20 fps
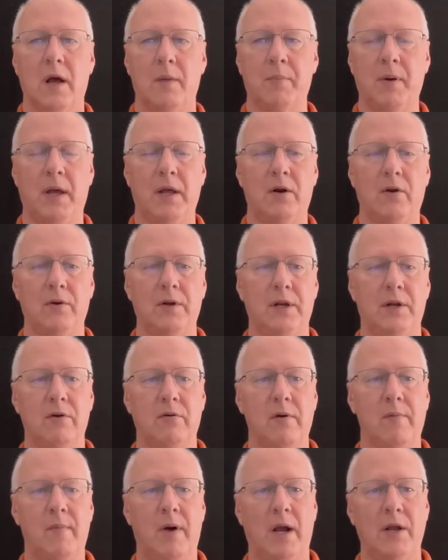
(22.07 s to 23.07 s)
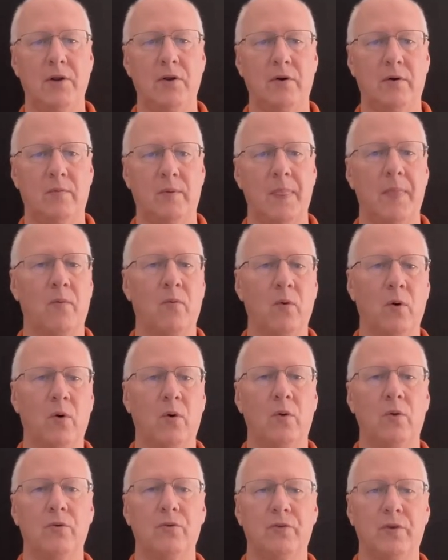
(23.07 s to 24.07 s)
I probably don't need to remind you of what the
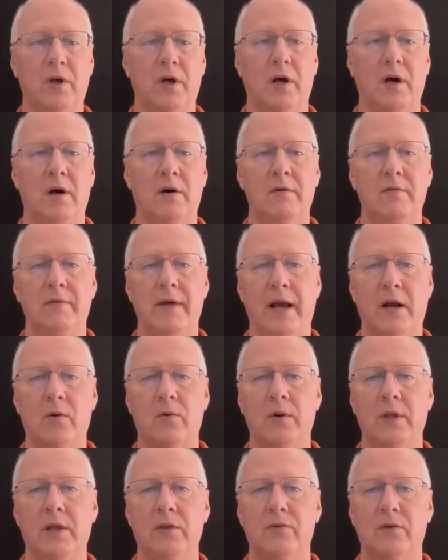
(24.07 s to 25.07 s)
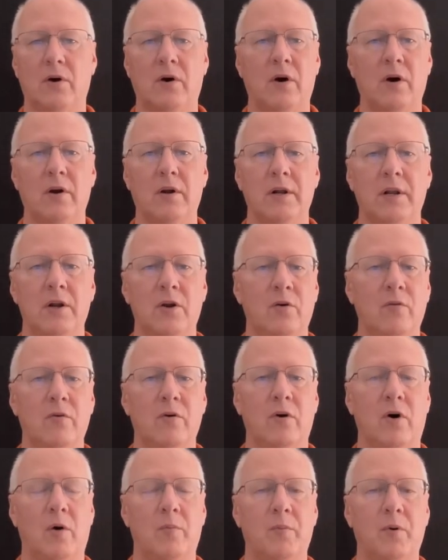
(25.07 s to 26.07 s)
roles of equities are in an
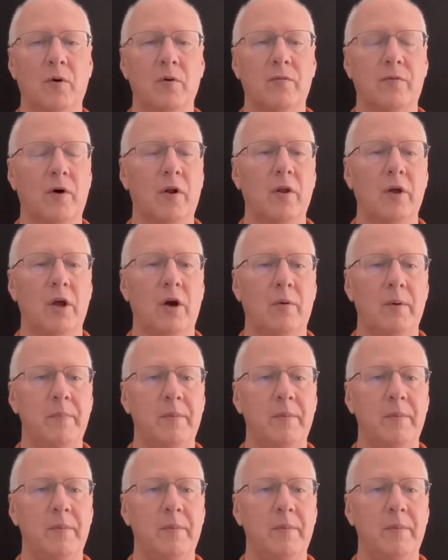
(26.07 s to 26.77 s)
overall portfolio.